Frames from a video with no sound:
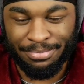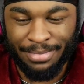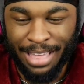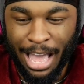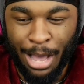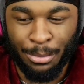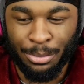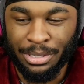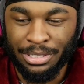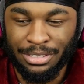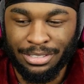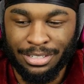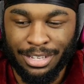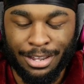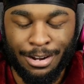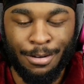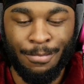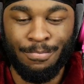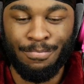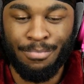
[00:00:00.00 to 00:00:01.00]
That was
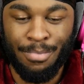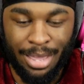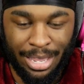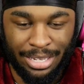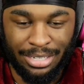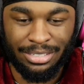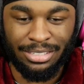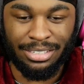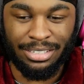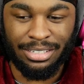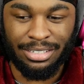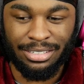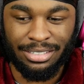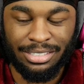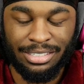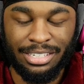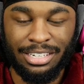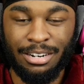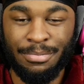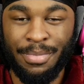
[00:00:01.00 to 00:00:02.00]
an amazing
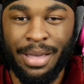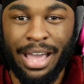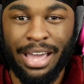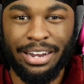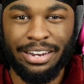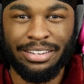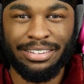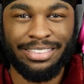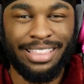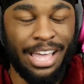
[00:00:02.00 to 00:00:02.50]
cinematic.